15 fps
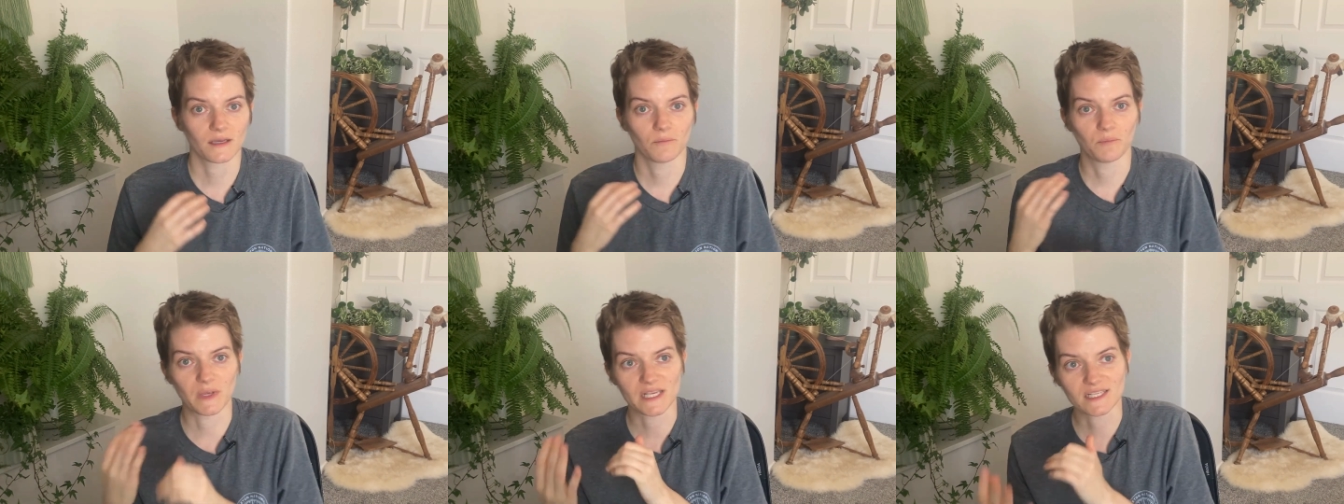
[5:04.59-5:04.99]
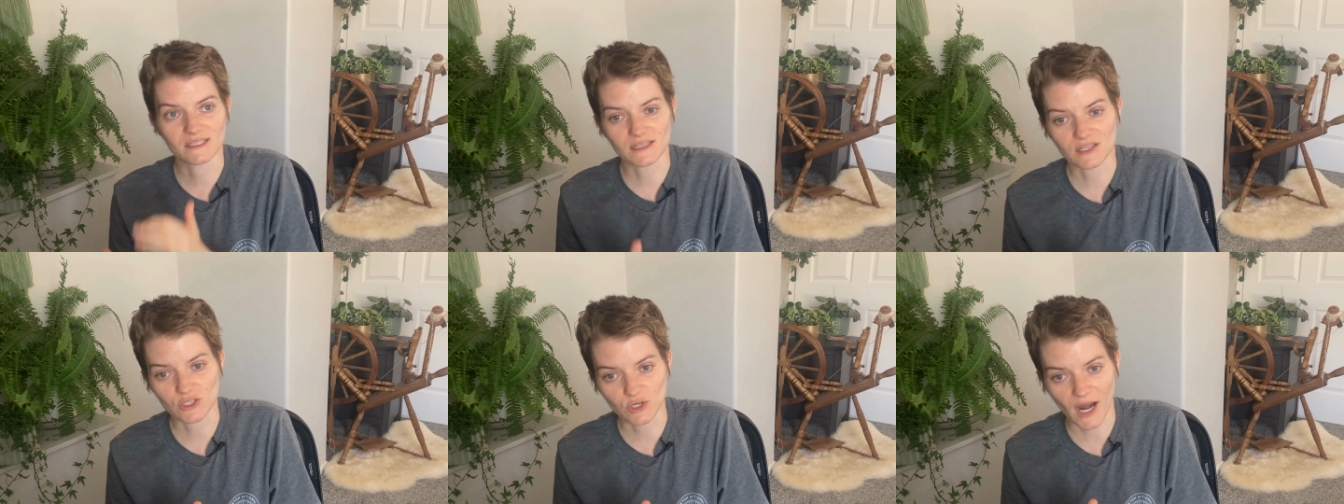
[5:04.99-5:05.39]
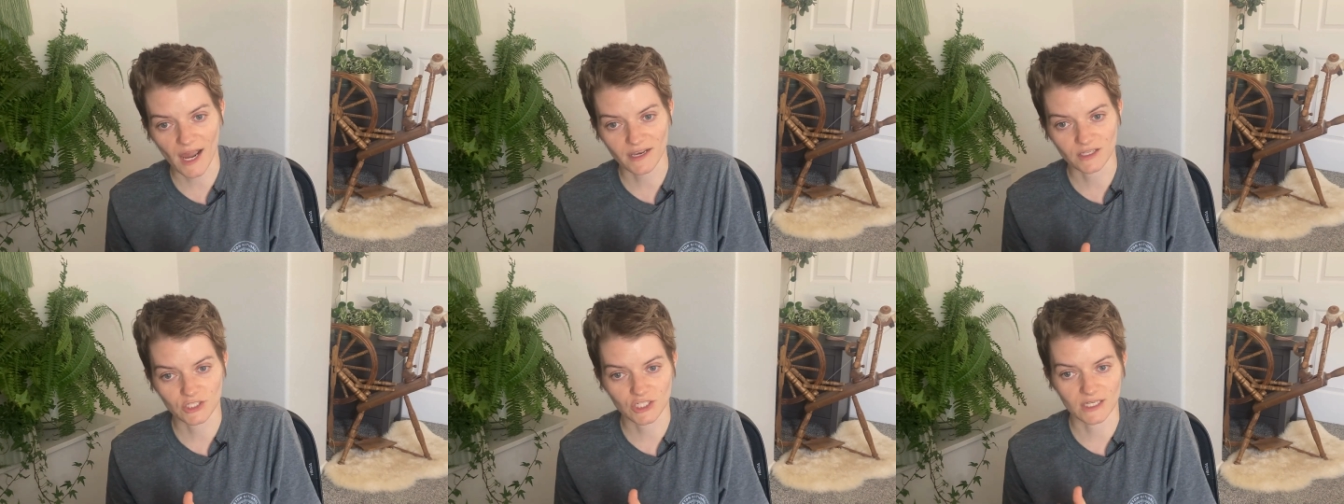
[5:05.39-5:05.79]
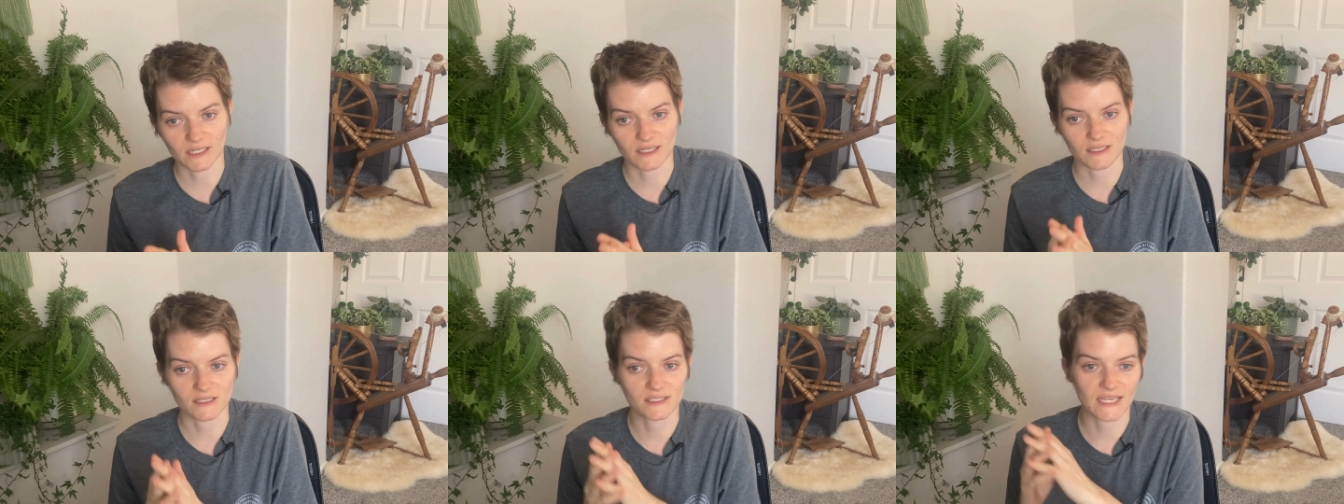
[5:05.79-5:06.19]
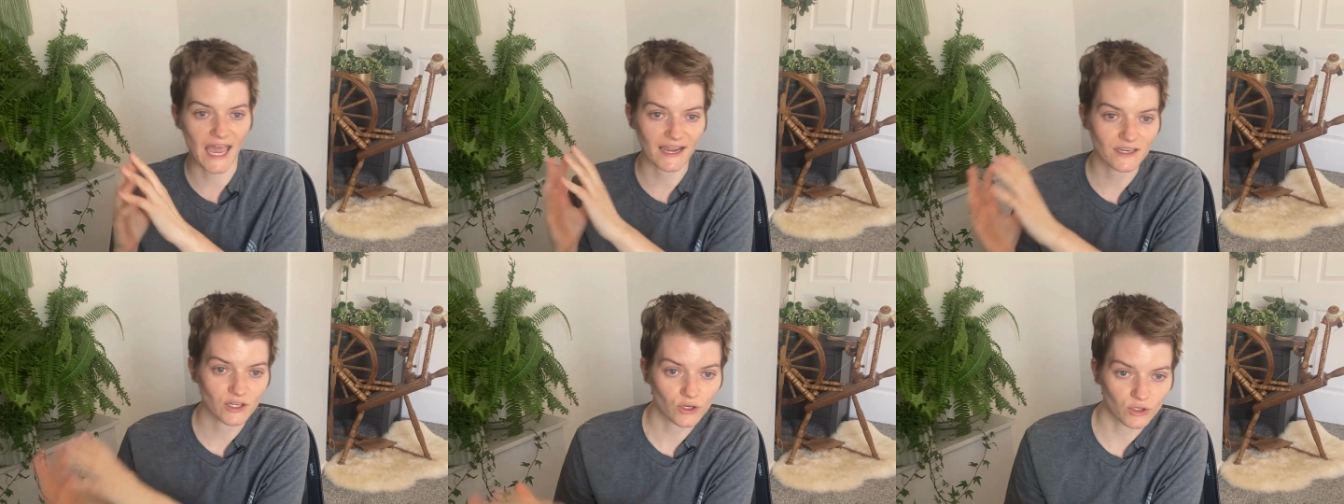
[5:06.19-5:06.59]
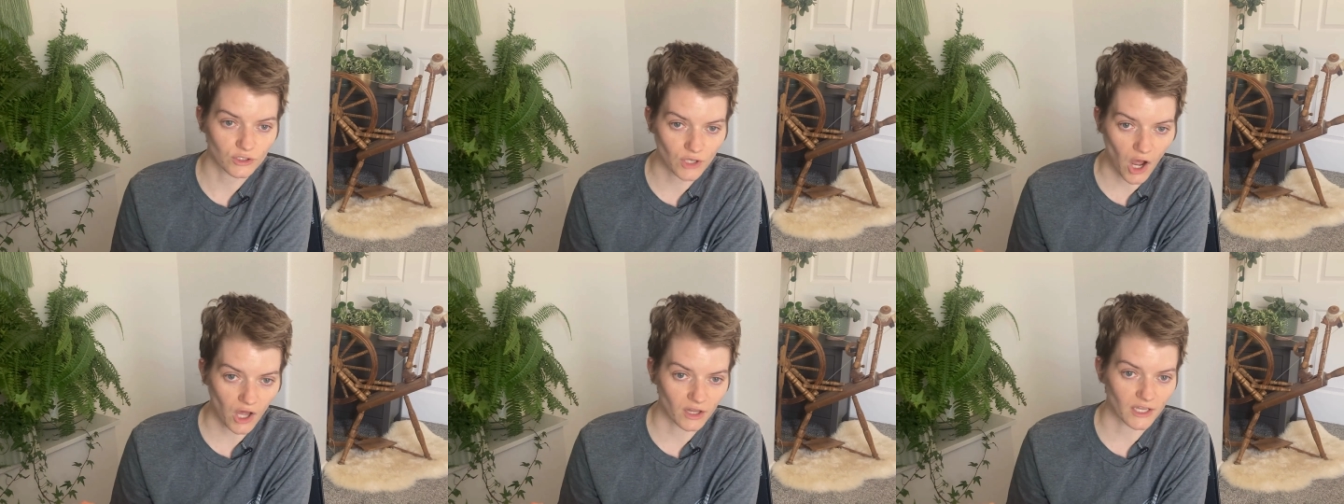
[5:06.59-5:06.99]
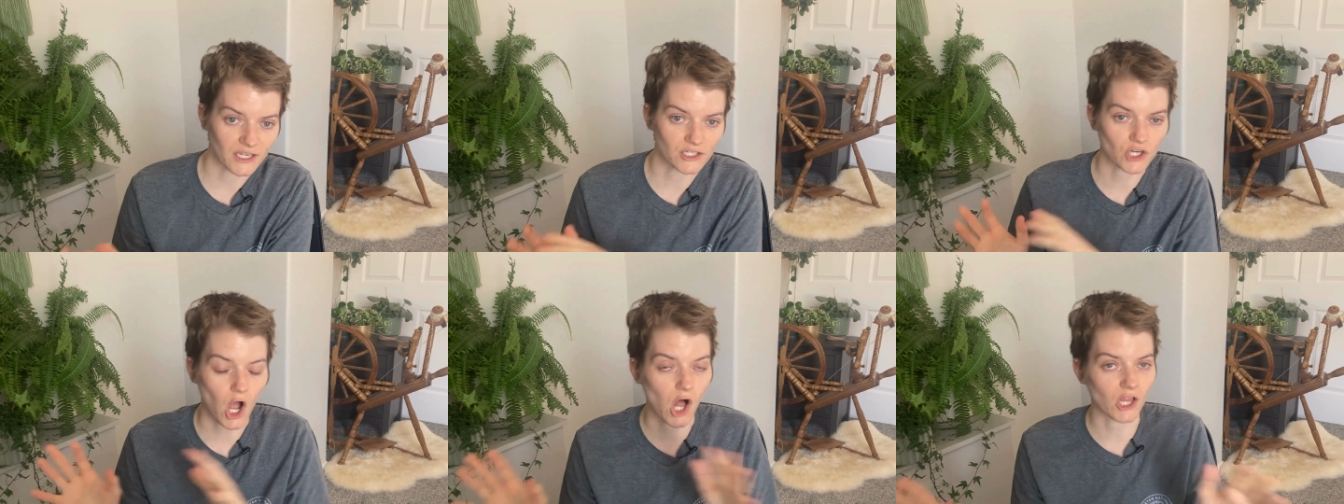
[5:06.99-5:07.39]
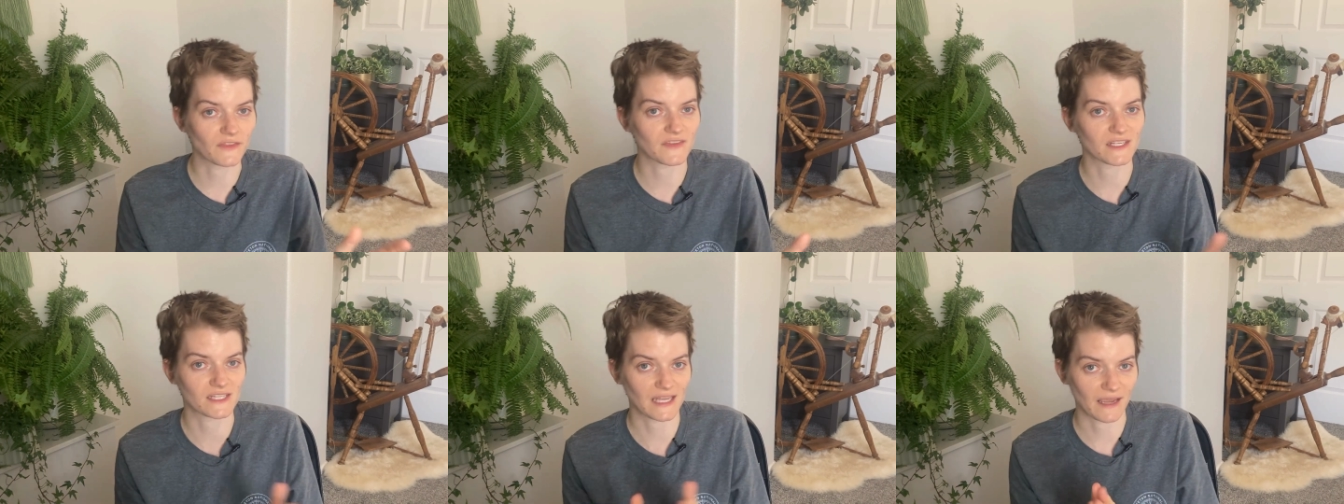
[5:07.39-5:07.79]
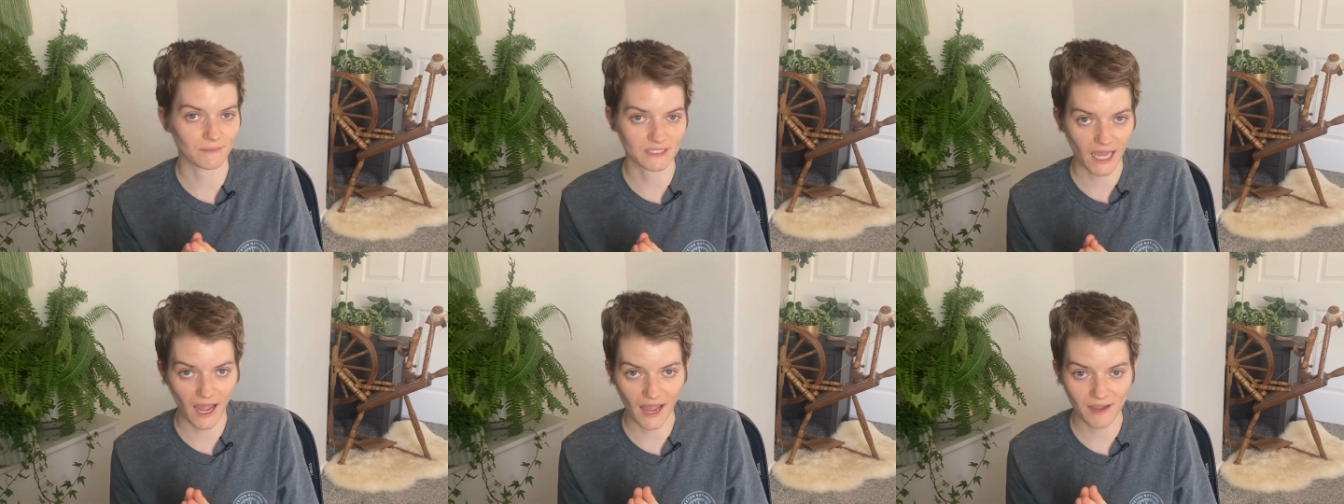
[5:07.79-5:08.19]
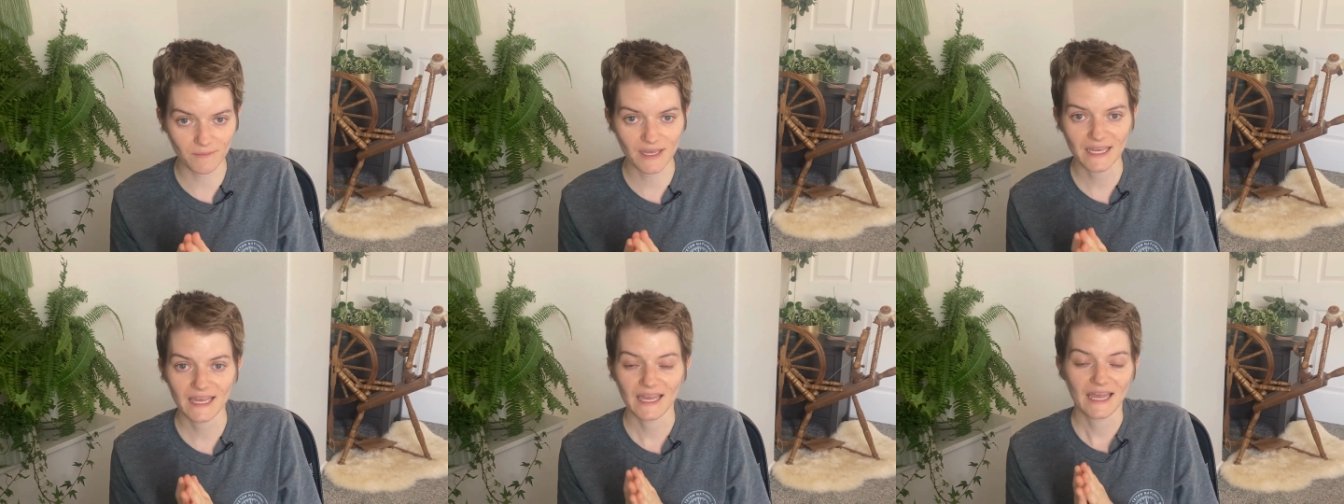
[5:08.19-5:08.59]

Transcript: business strategies, technical knowledge, all at the same time.